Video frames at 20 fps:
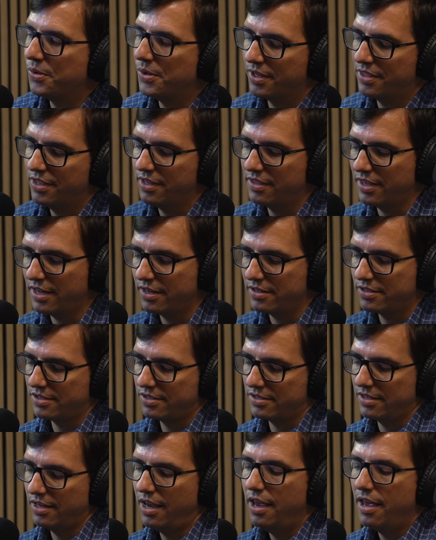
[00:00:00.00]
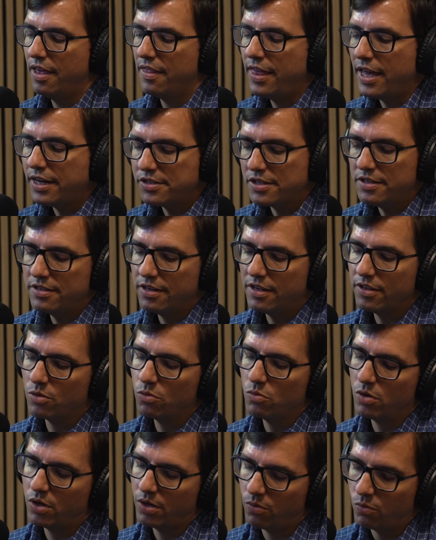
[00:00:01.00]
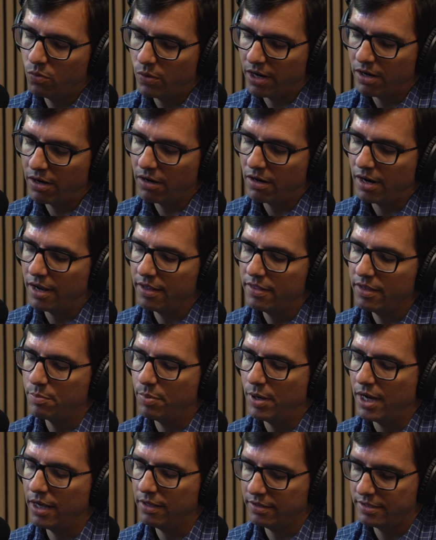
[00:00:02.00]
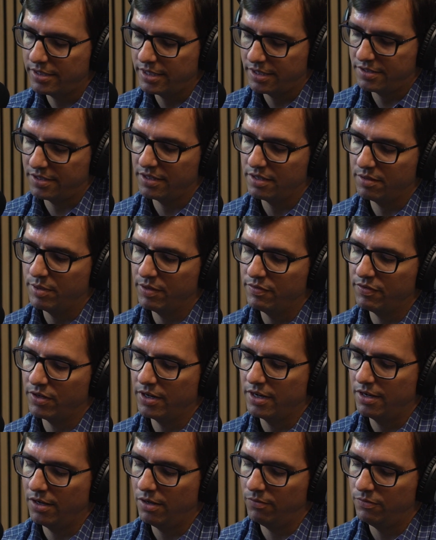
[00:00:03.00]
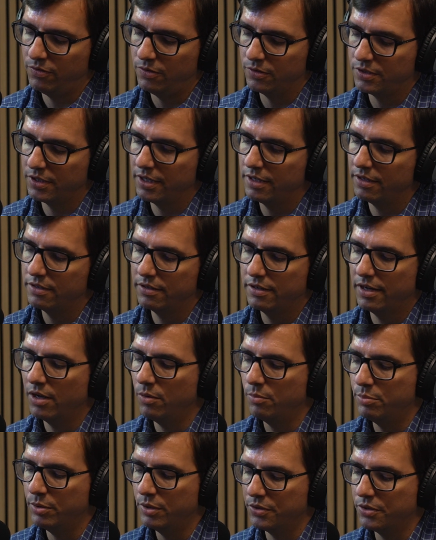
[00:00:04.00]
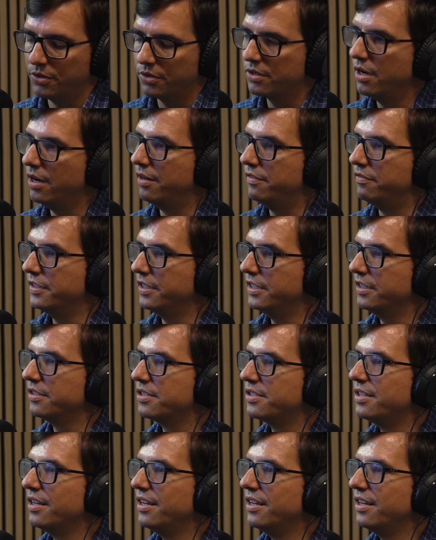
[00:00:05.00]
I think that's another one where I think pilot testing can be very helpful to help build your confidence.